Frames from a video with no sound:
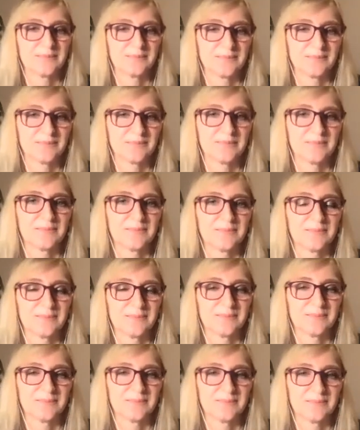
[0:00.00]

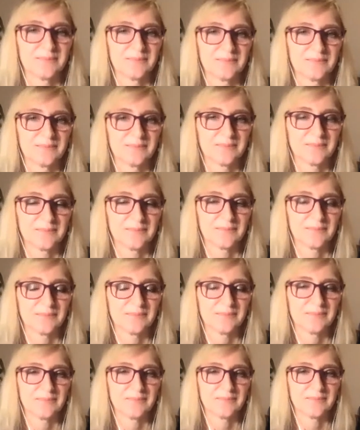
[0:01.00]

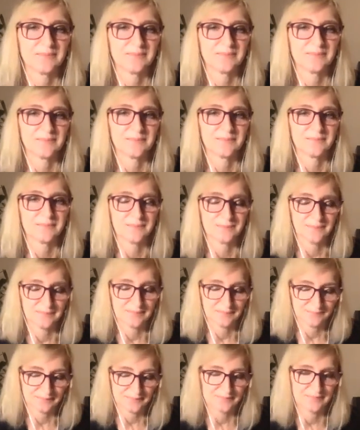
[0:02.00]

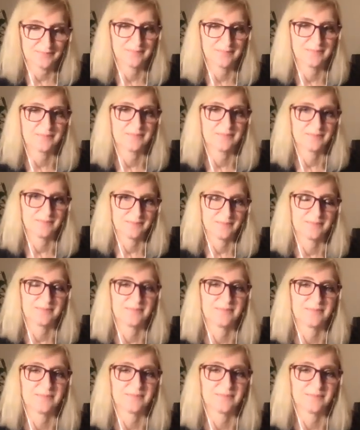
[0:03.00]
(silent)